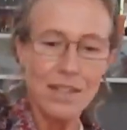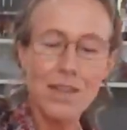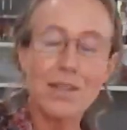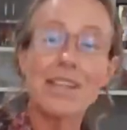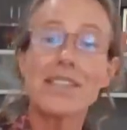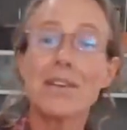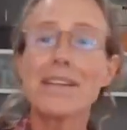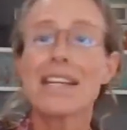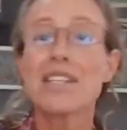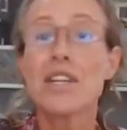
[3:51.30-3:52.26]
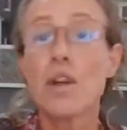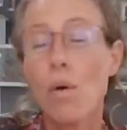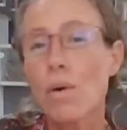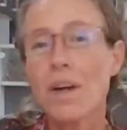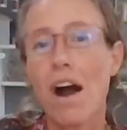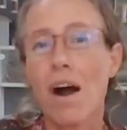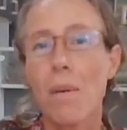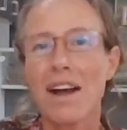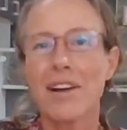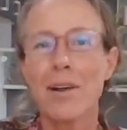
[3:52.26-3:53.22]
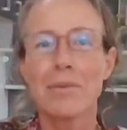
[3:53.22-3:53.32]
So this song is actually called Heart
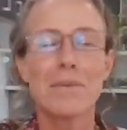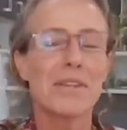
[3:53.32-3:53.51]
Wide Open,